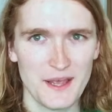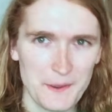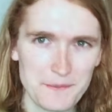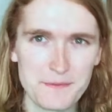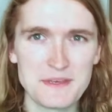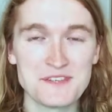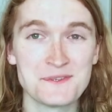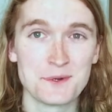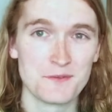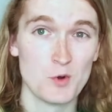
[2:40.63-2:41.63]
helps me
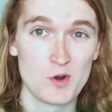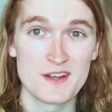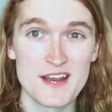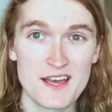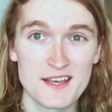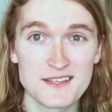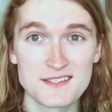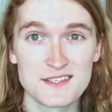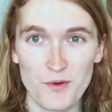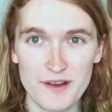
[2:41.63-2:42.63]
sort of
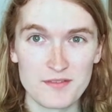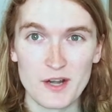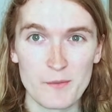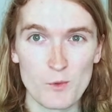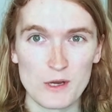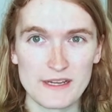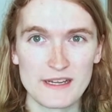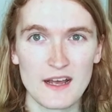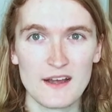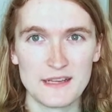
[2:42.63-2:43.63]
organize whatever I'm
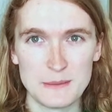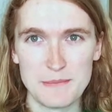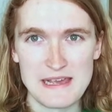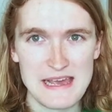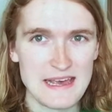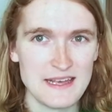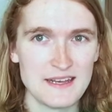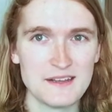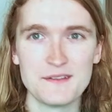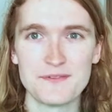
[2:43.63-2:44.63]
working on in my
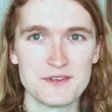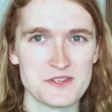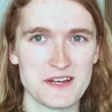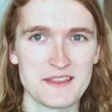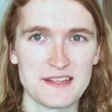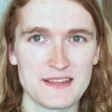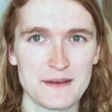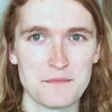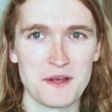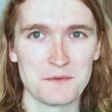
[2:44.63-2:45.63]
head and if there's anything that
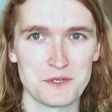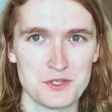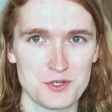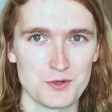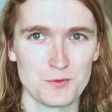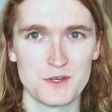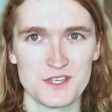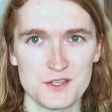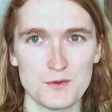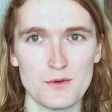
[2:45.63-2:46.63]
I'm not really sure what
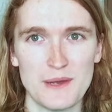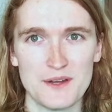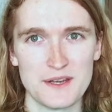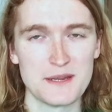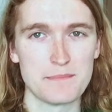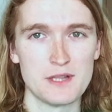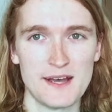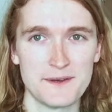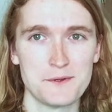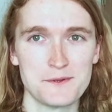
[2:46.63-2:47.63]
to do about, any
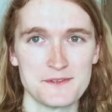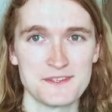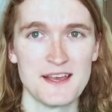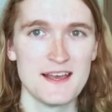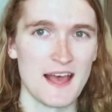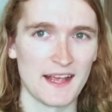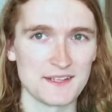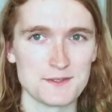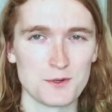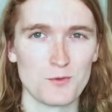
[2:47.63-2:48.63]
plot holes, I
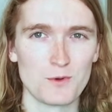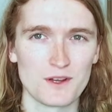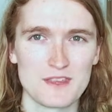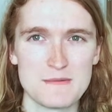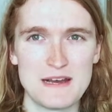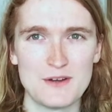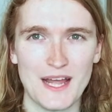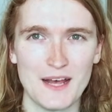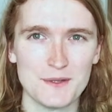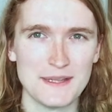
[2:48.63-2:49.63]
can sort of work them out
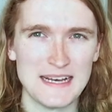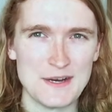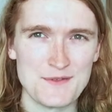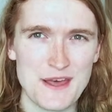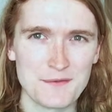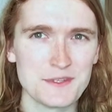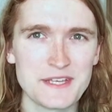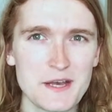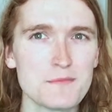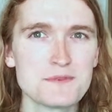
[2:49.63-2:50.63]
out loud. That really
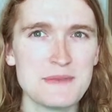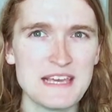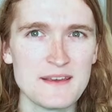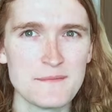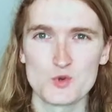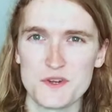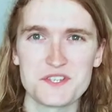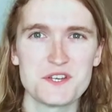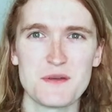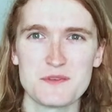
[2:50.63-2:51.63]
helps me.
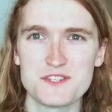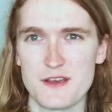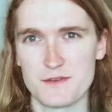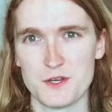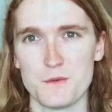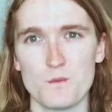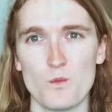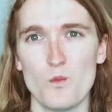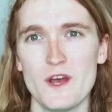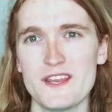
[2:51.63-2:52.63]
Question number seven,
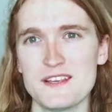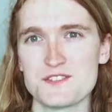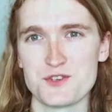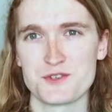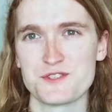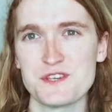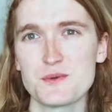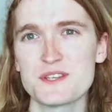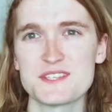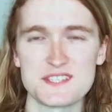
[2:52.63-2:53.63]
what is your
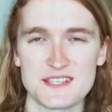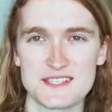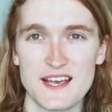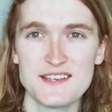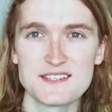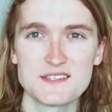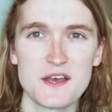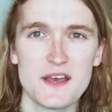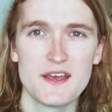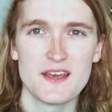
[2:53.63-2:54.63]
secret to success
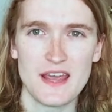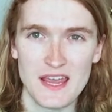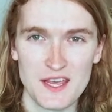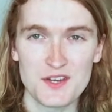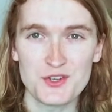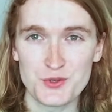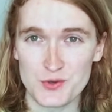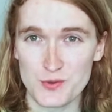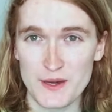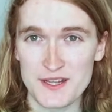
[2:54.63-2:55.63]
and your
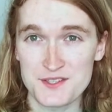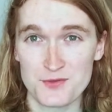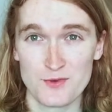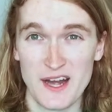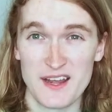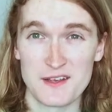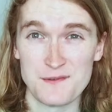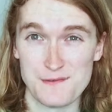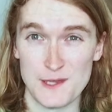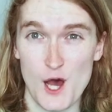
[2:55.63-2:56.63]
greatest writing
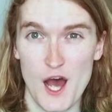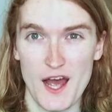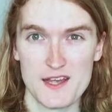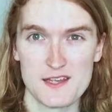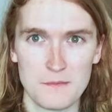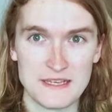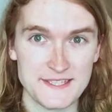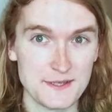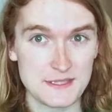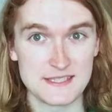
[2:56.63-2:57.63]
flaw. My
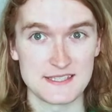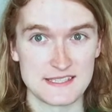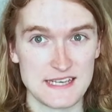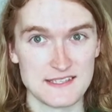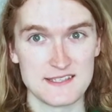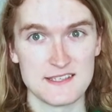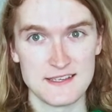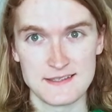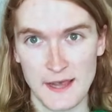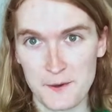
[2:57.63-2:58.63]
secret to success
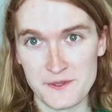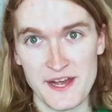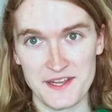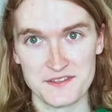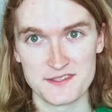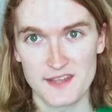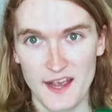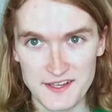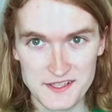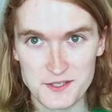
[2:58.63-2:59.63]
is outlines.
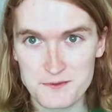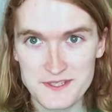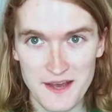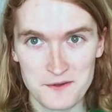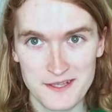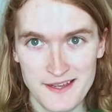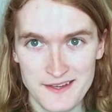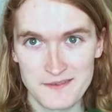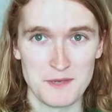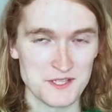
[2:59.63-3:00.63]
I didn't used to
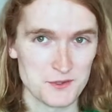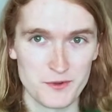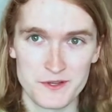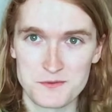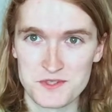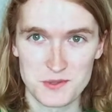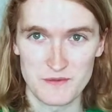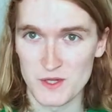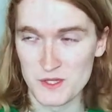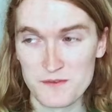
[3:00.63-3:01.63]
outline. My stories were sort
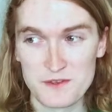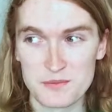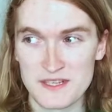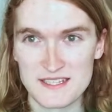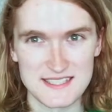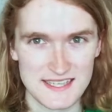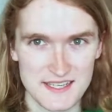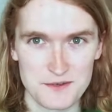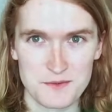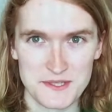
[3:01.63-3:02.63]
of over the place and I
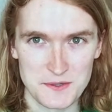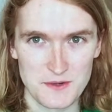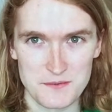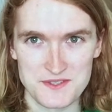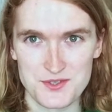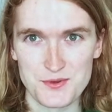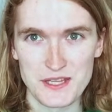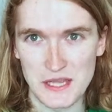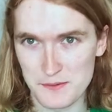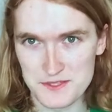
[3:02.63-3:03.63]
didn't really know what I was
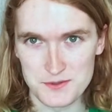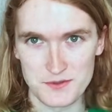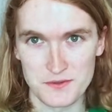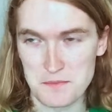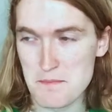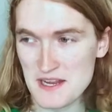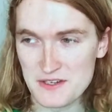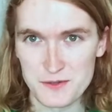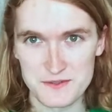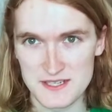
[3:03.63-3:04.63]
doing. I would sort of like make
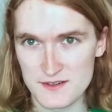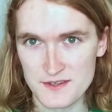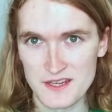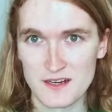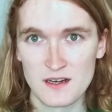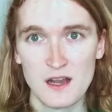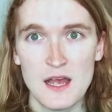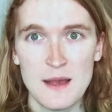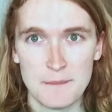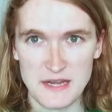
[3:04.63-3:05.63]
notes here and there,
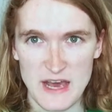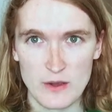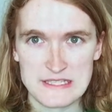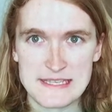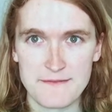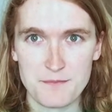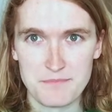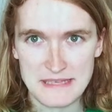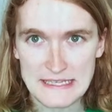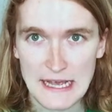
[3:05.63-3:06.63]
but now I just have a
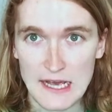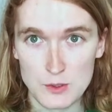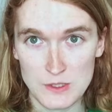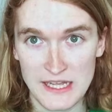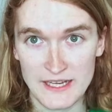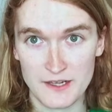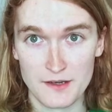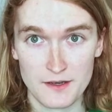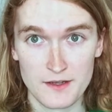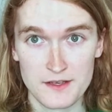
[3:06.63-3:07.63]
big outline
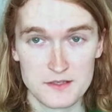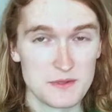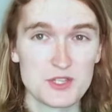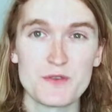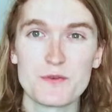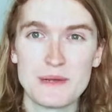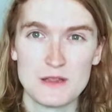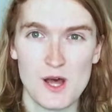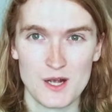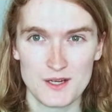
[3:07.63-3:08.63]
especially for my
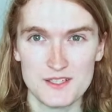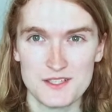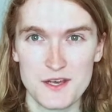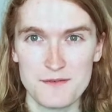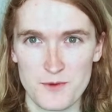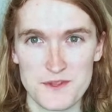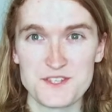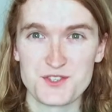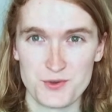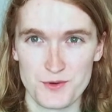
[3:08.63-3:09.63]
longer stuff. For
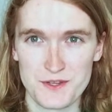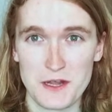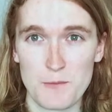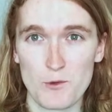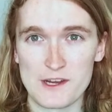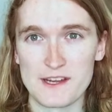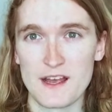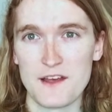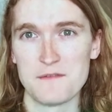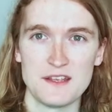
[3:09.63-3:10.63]
this story that I'm working
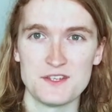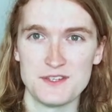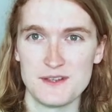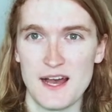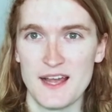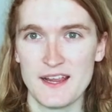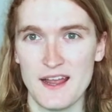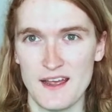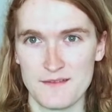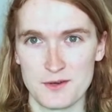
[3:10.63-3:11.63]
on in July,
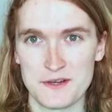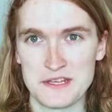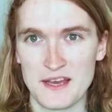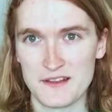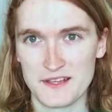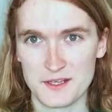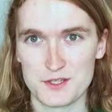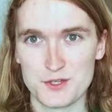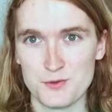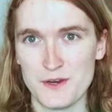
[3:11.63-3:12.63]
I've already got like a
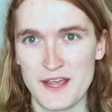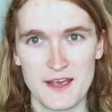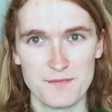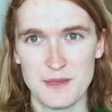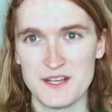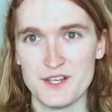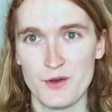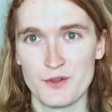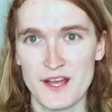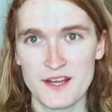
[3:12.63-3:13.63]
two and a half page
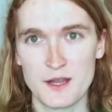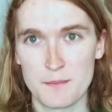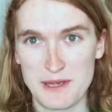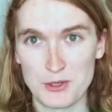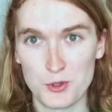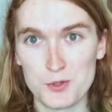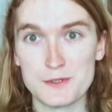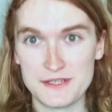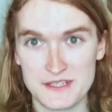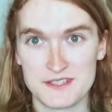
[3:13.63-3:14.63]
outline and my
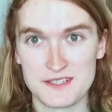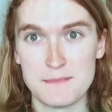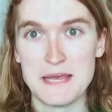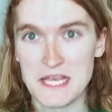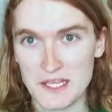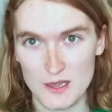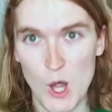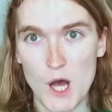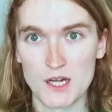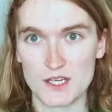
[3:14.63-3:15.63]
goal is to make it
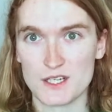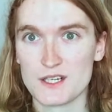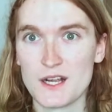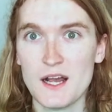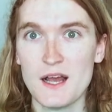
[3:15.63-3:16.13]
longer